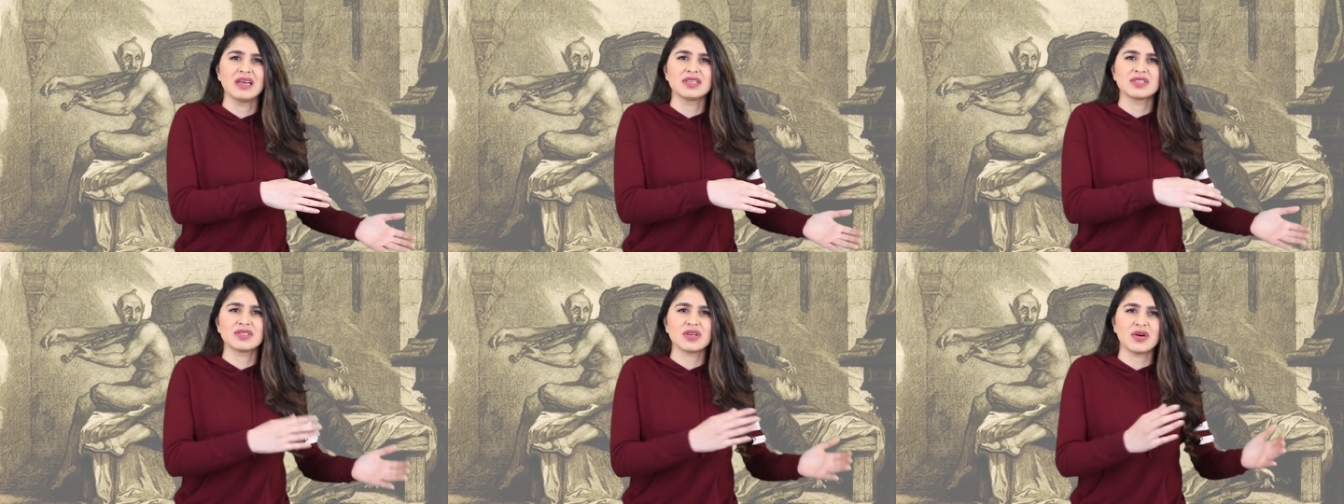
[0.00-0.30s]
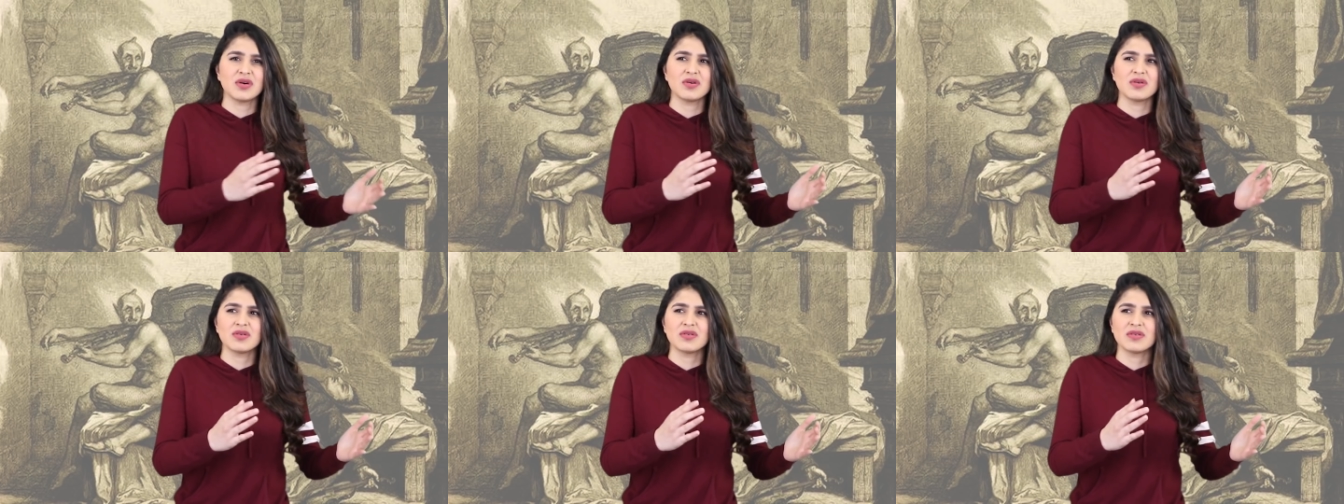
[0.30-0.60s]

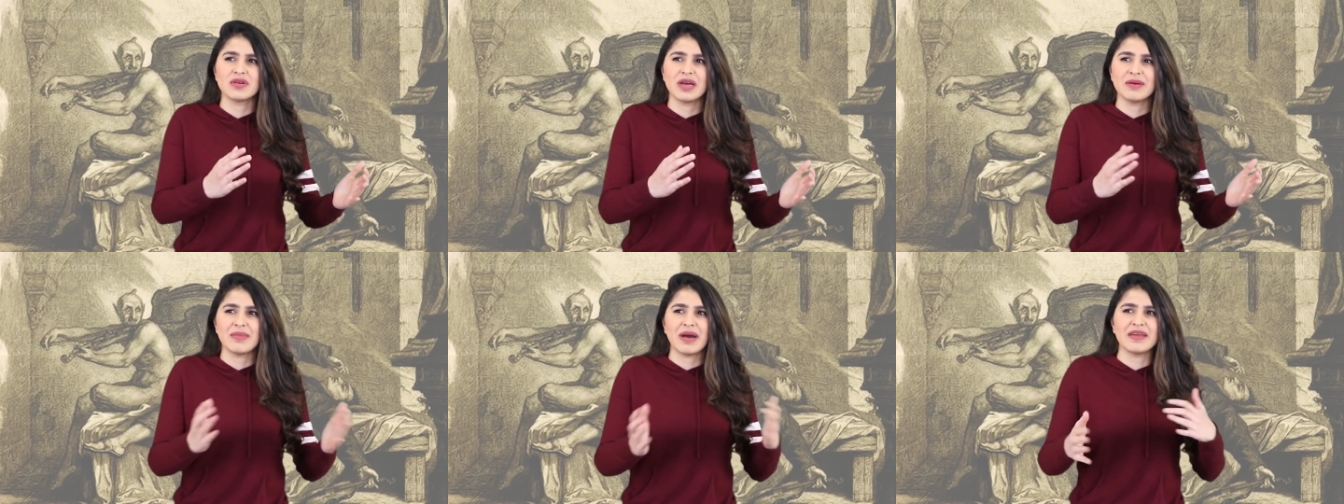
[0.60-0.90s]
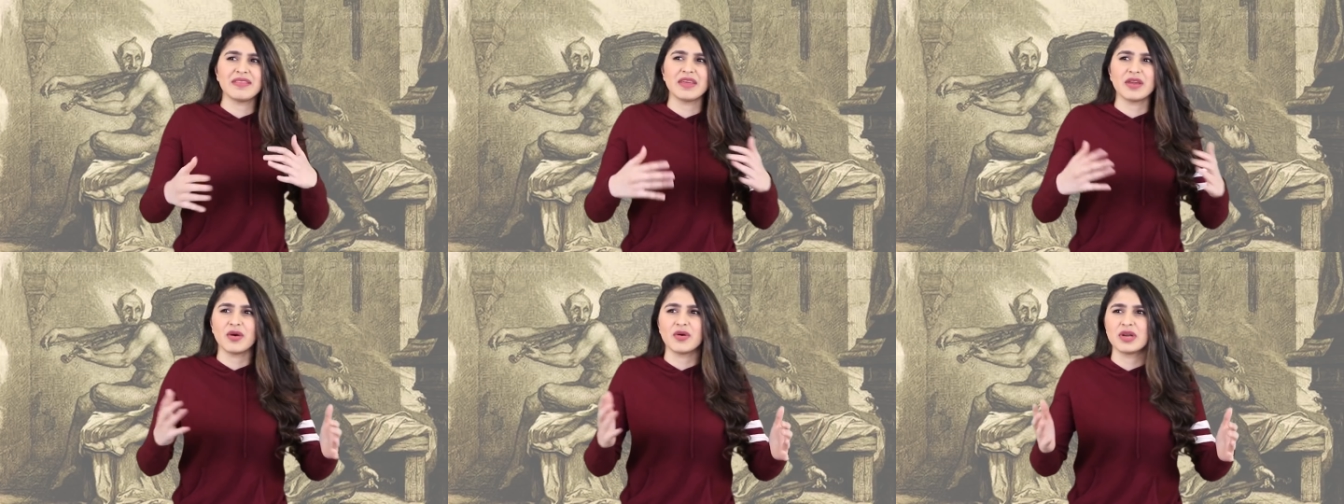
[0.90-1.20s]
So, am
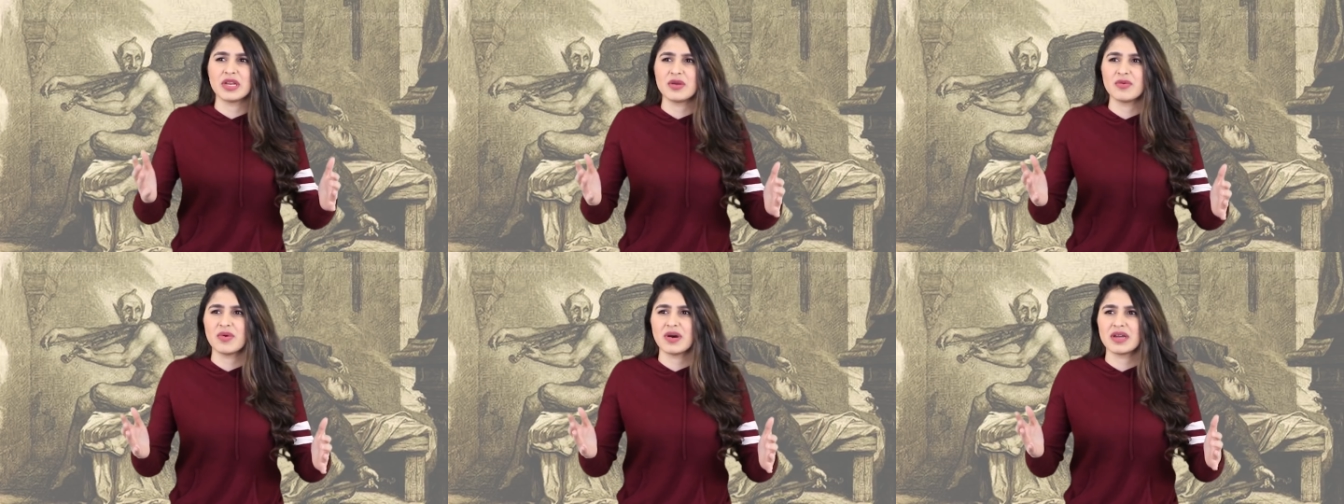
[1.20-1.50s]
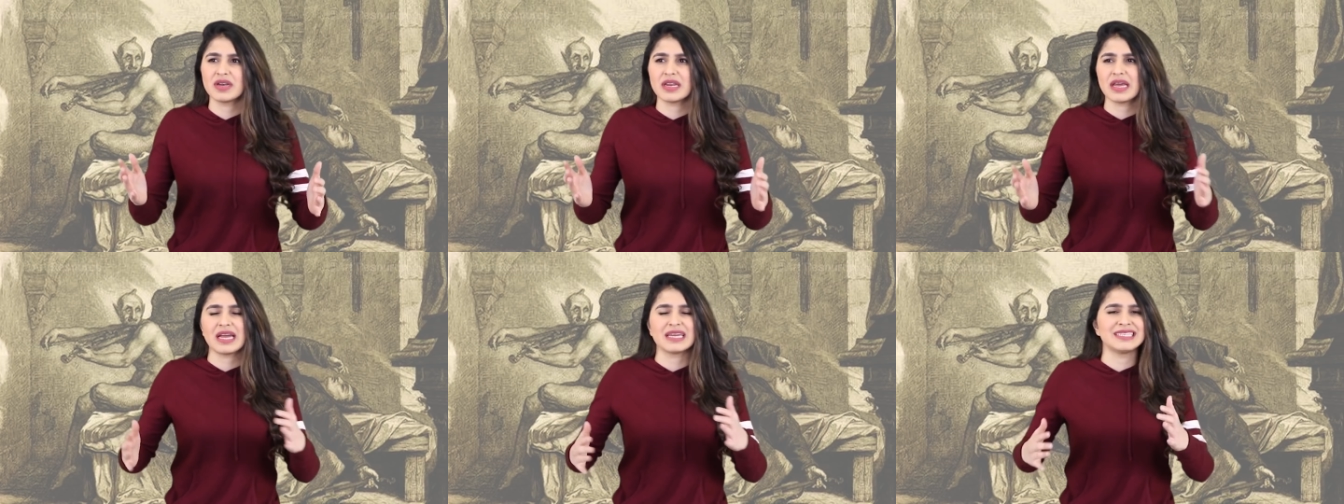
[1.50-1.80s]
I the only
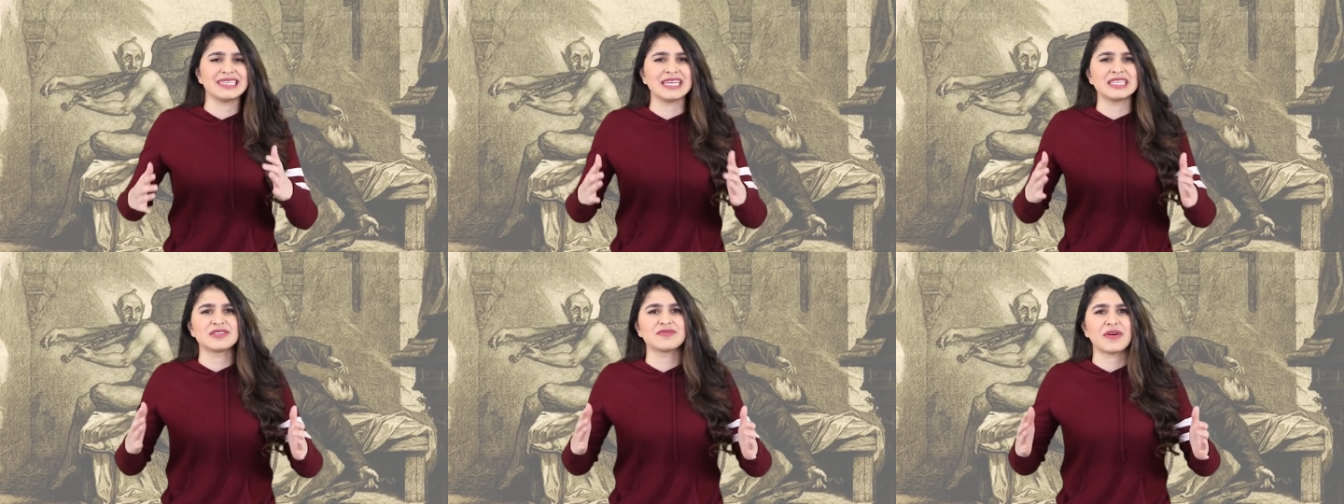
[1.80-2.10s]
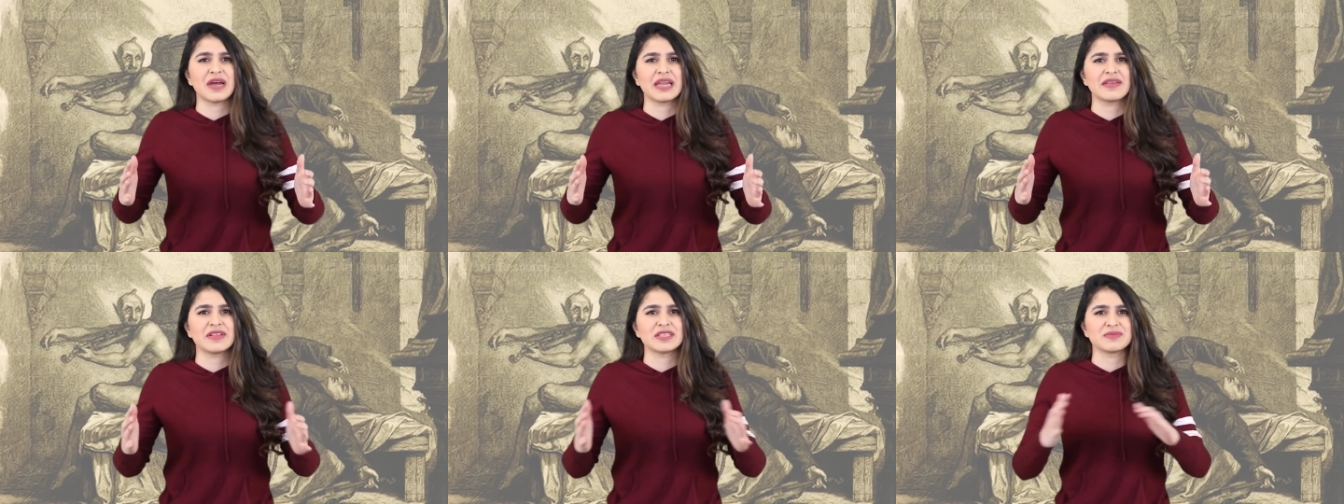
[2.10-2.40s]
one
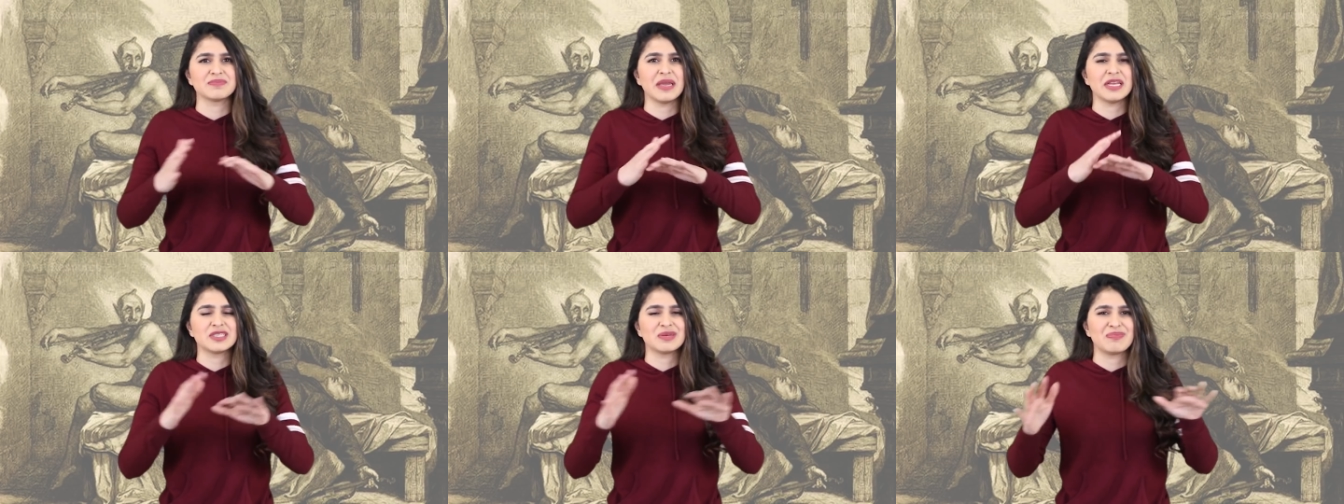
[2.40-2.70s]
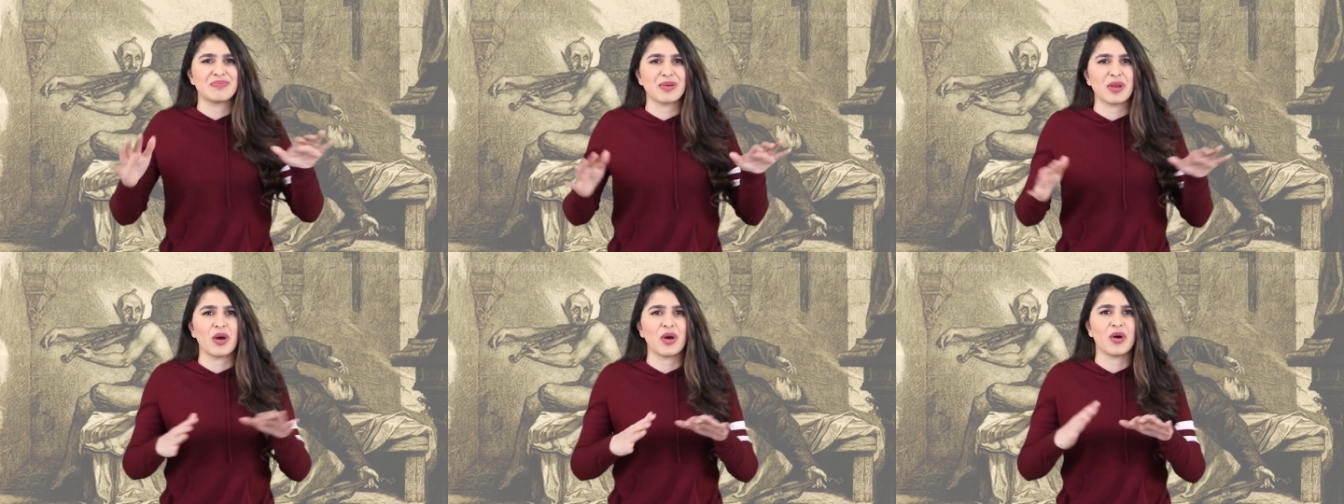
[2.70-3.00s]
identifying this major
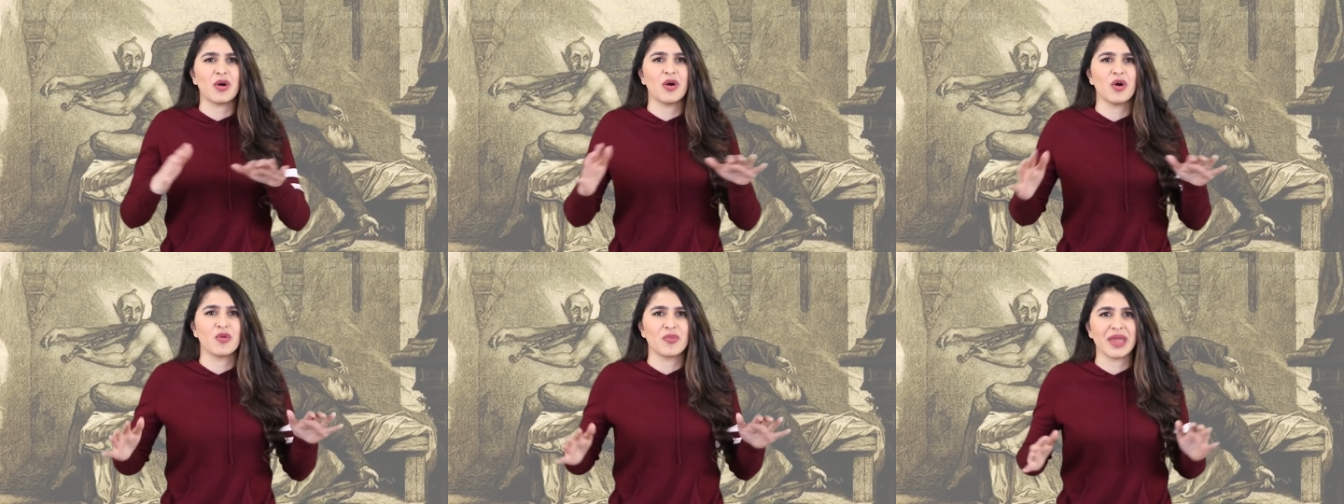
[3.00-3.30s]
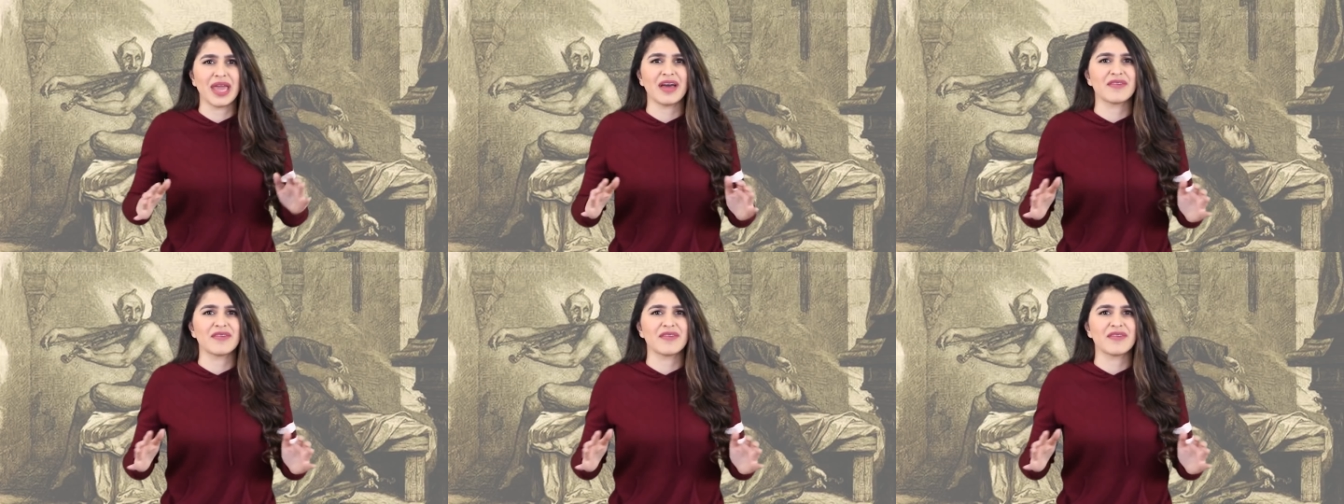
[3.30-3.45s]
plot hole we